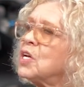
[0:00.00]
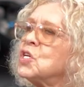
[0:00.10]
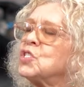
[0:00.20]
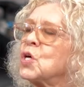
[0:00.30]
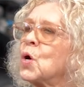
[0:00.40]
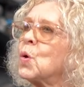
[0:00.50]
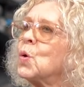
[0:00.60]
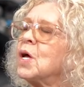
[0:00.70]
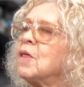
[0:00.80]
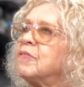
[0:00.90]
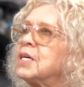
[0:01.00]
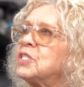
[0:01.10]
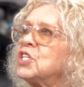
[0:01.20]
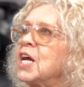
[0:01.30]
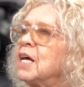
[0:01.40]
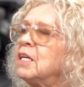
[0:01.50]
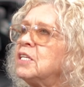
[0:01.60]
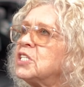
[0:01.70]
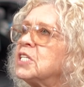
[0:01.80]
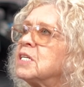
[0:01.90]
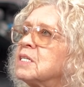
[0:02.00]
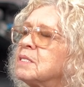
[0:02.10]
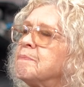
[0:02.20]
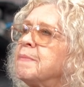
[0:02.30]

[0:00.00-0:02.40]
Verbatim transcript: So the challenge is